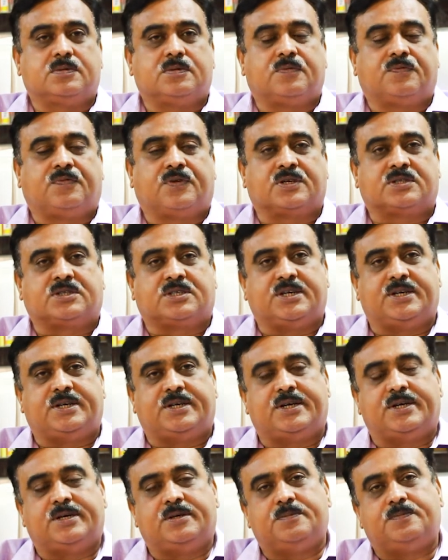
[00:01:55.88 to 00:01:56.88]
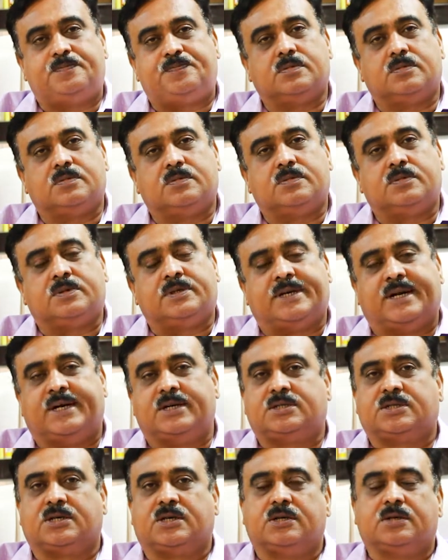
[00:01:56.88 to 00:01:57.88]
frustrated,
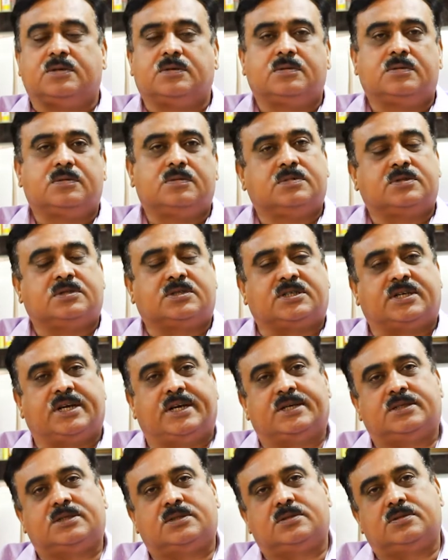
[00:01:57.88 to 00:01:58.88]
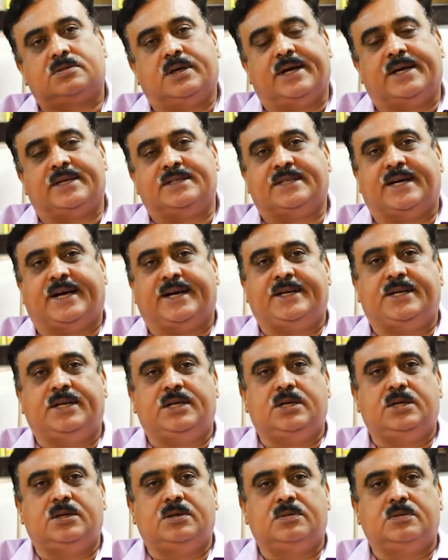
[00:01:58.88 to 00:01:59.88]
tension, stress,
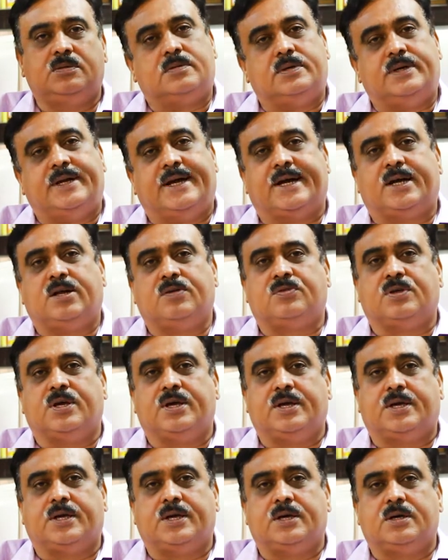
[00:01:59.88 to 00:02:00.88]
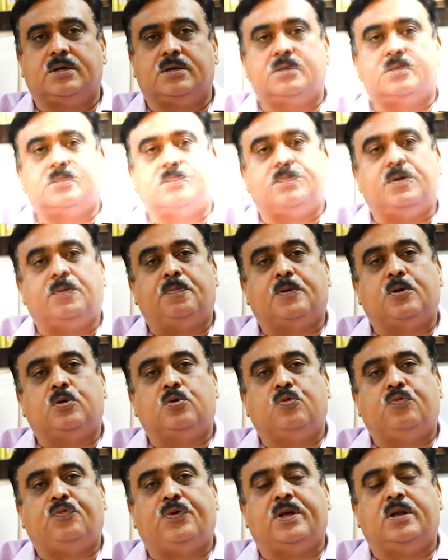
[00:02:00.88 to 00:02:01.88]
anxiety, negative thinking, people
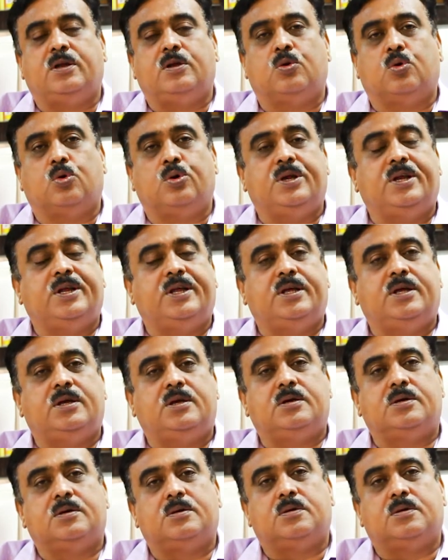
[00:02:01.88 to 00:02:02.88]
who feel lonely,